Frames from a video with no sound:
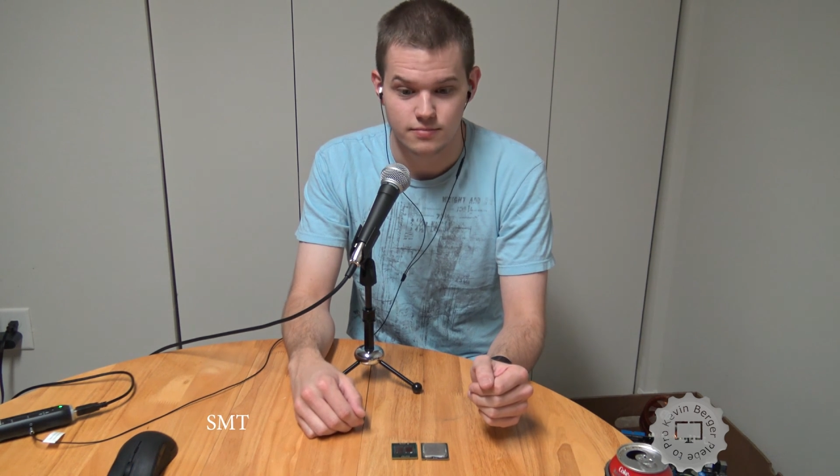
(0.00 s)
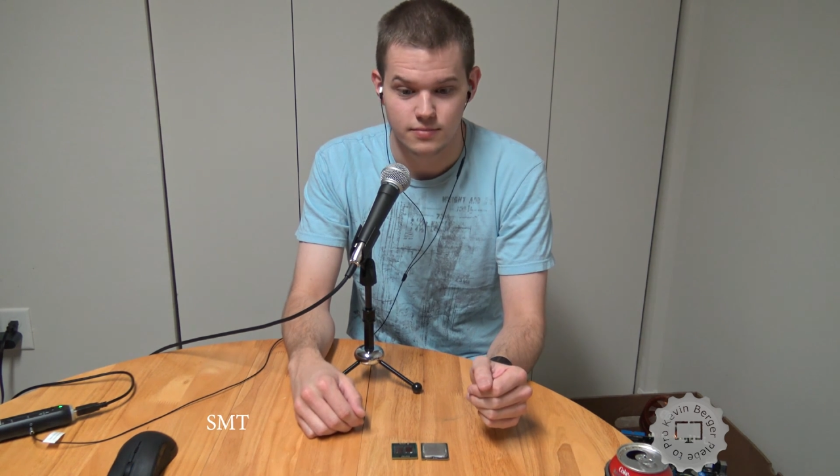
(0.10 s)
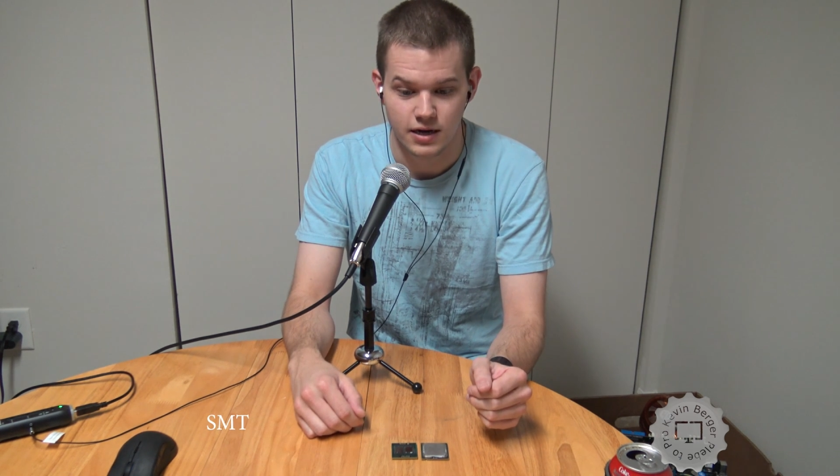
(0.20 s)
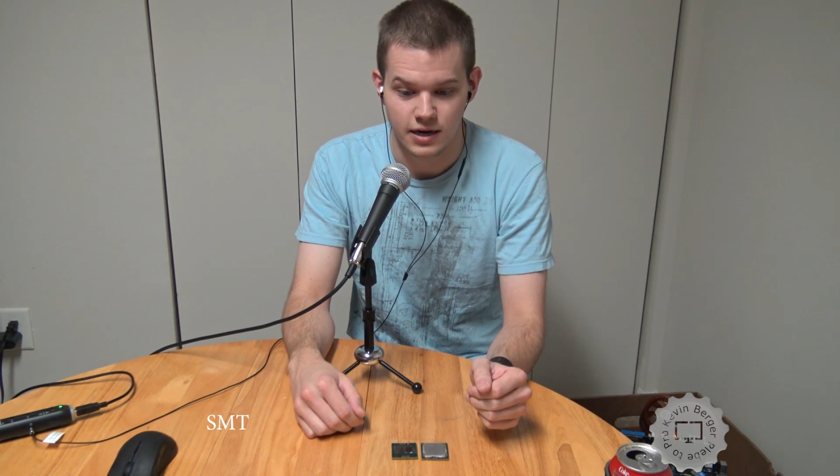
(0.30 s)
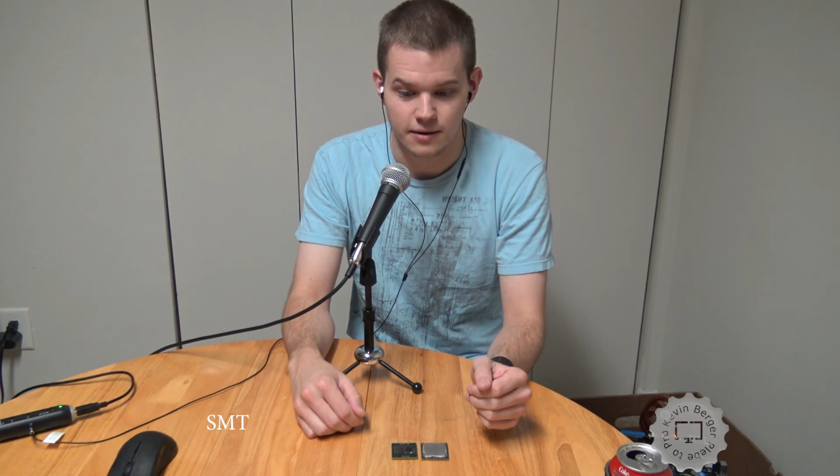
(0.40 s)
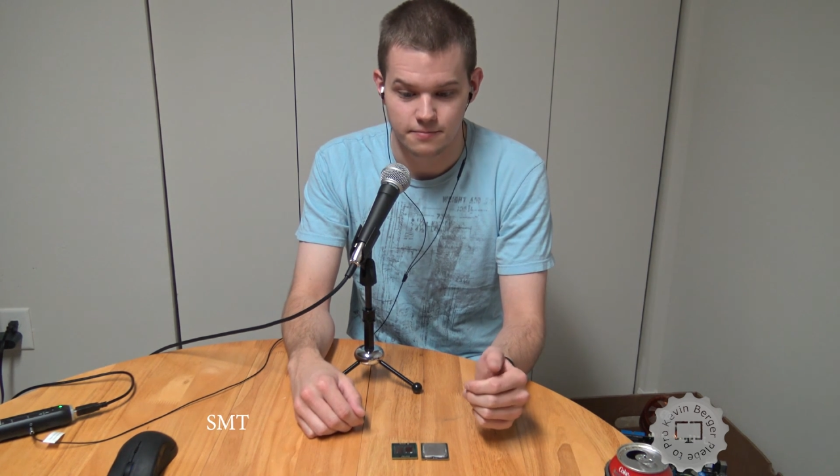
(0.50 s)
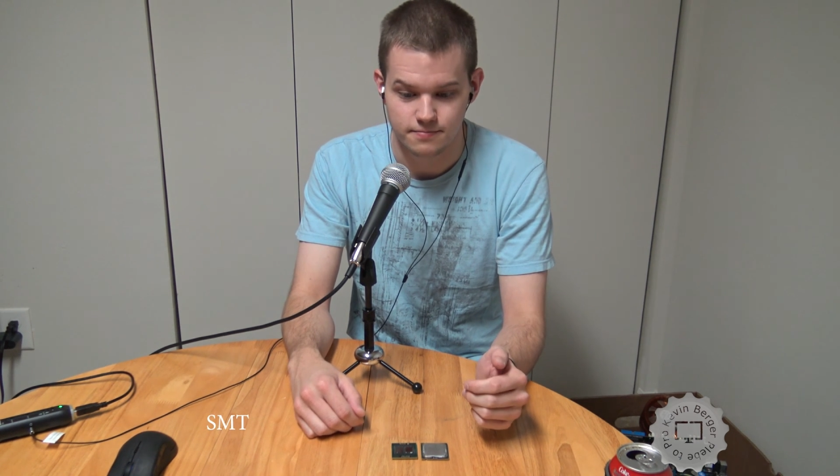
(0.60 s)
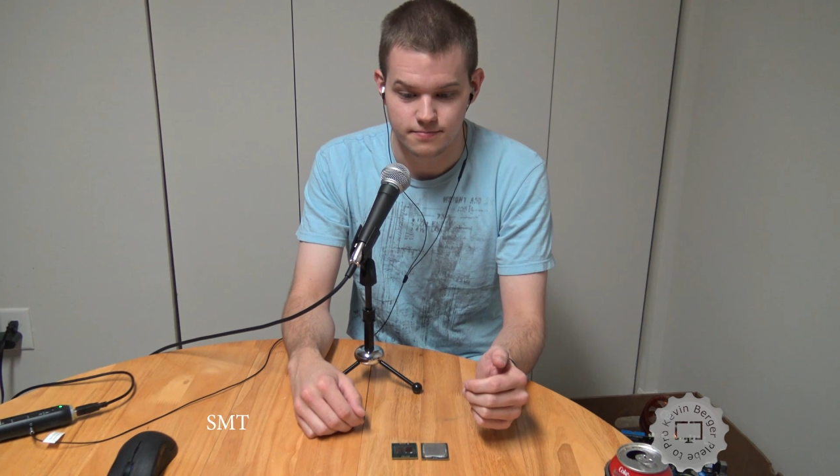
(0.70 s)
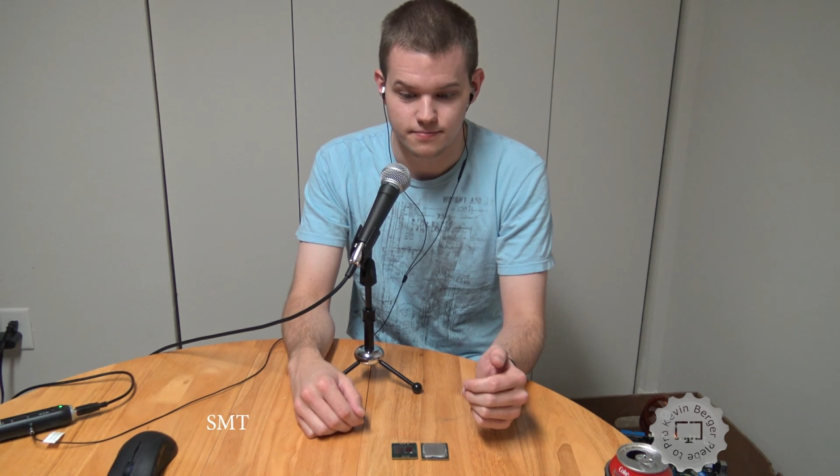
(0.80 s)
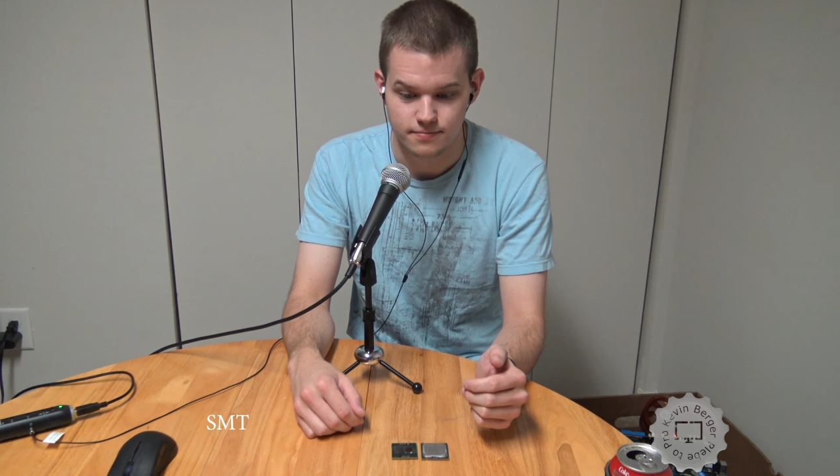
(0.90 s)

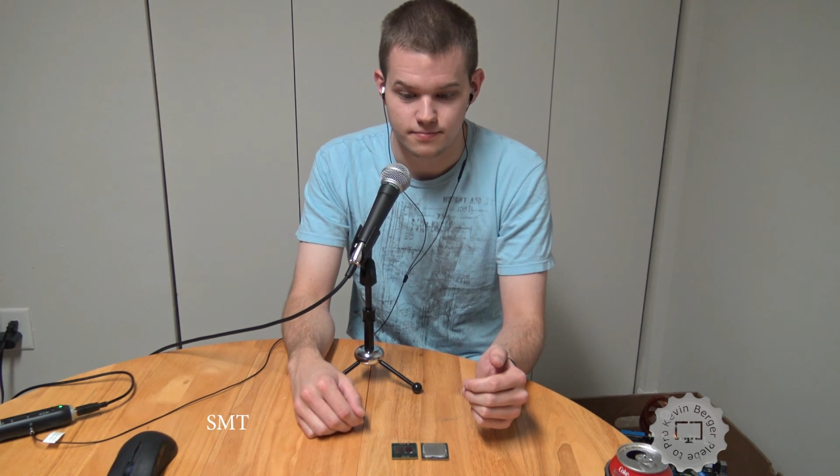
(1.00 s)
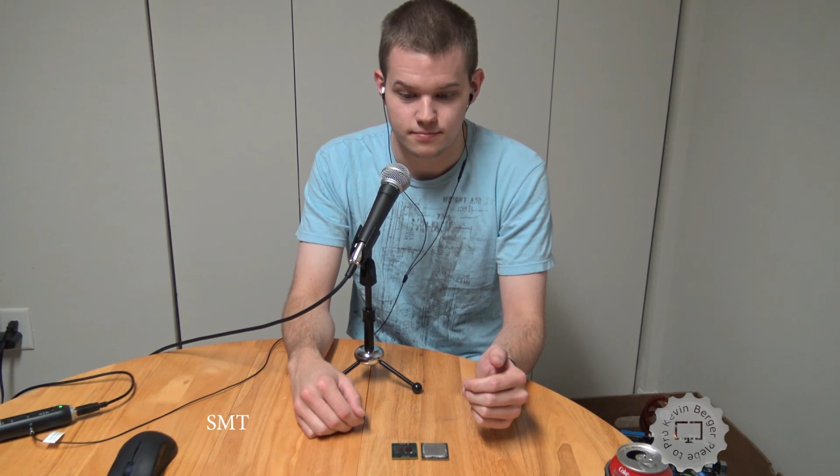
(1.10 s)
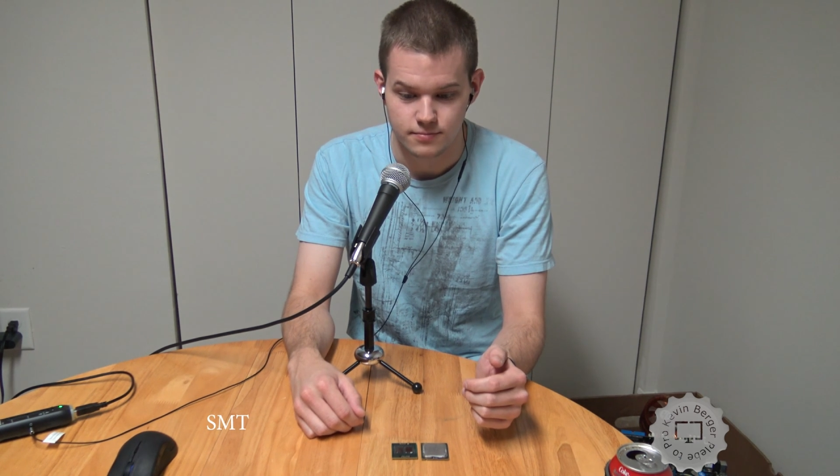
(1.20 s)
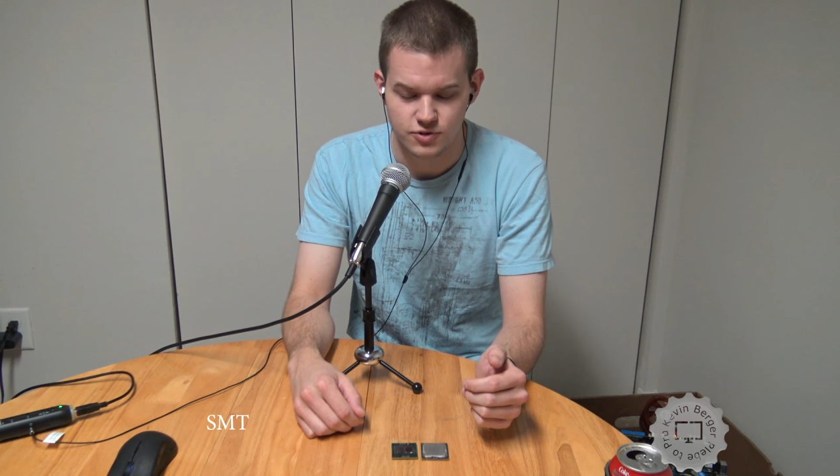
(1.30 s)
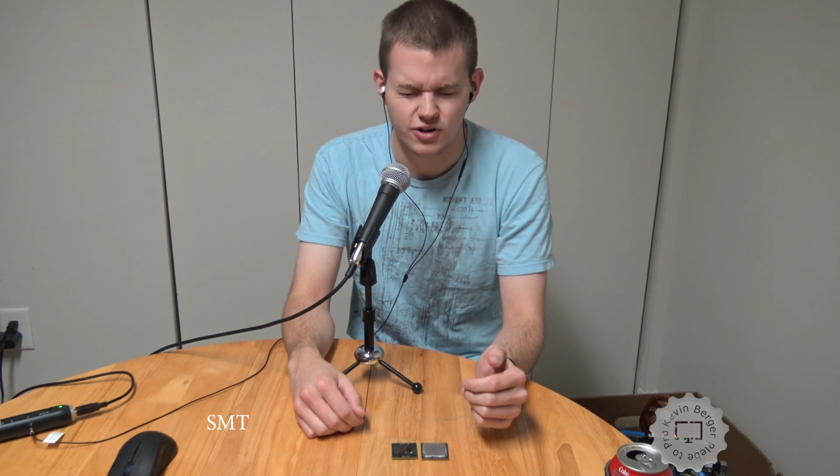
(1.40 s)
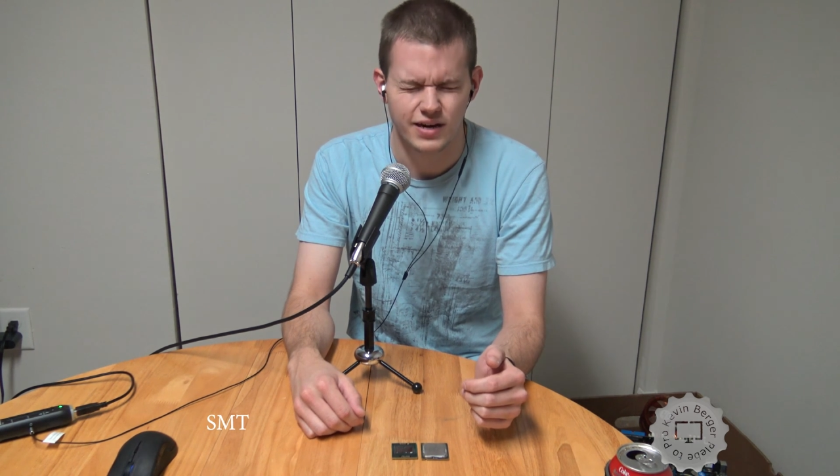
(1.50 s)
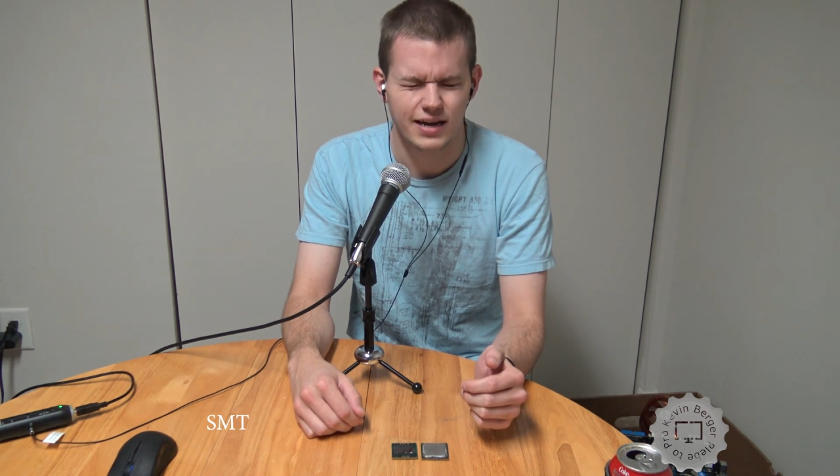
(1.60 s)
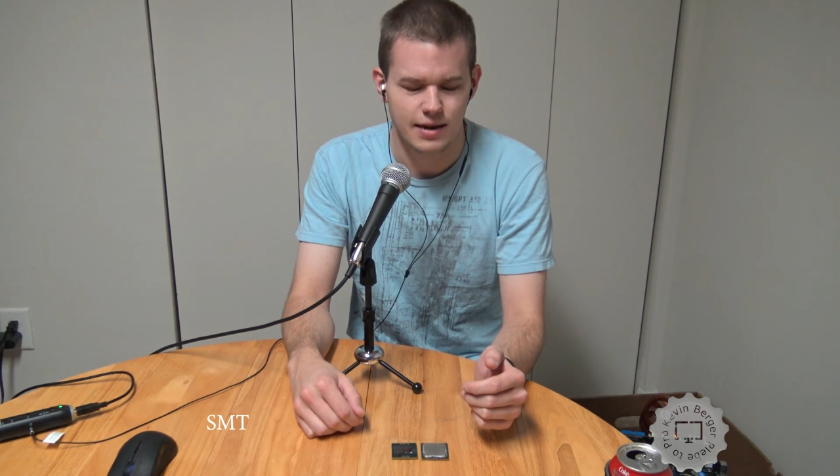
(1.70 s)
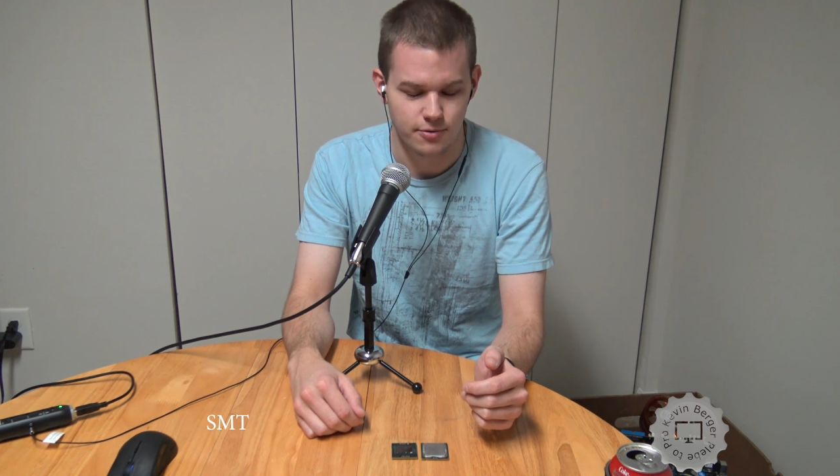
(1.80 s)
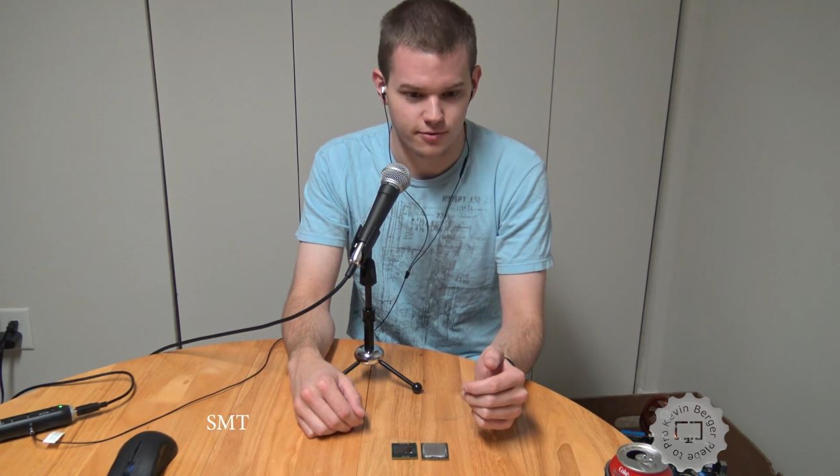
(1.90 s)
Or sorry, not
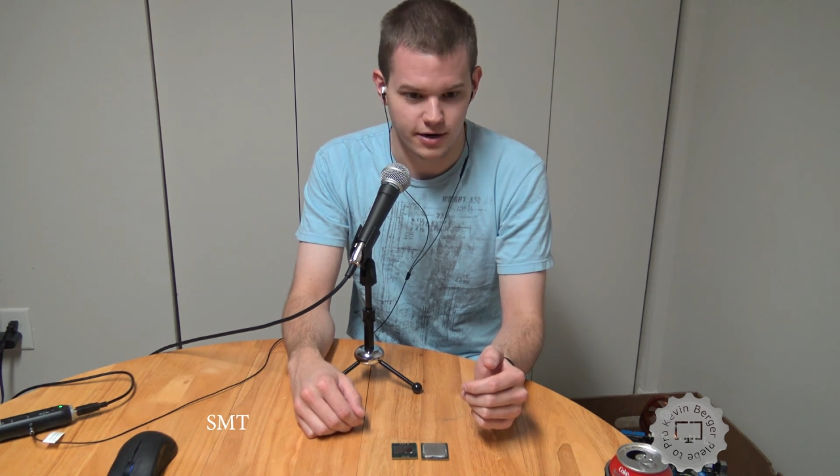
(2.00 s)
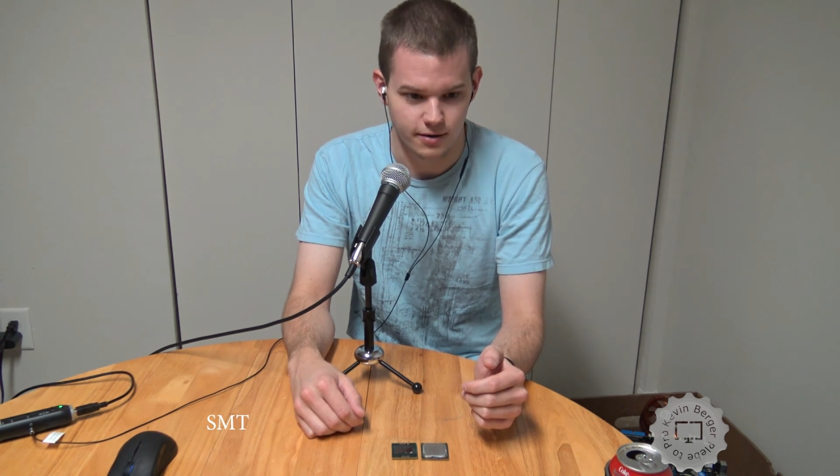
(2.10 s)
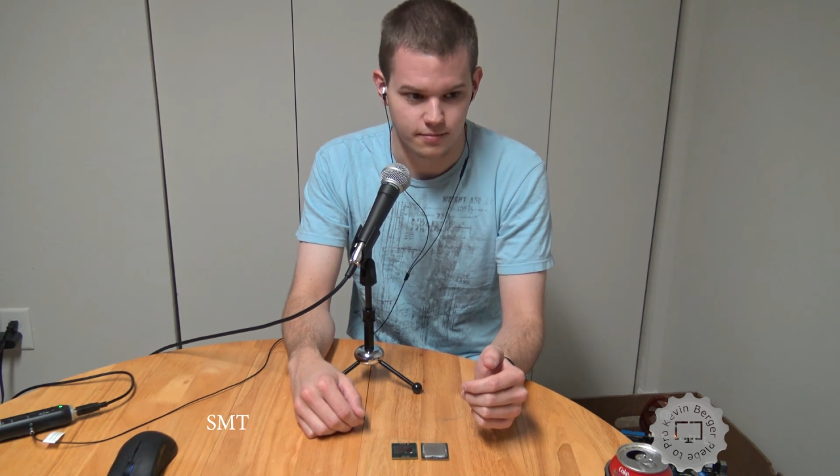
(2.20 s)
hyper-threading,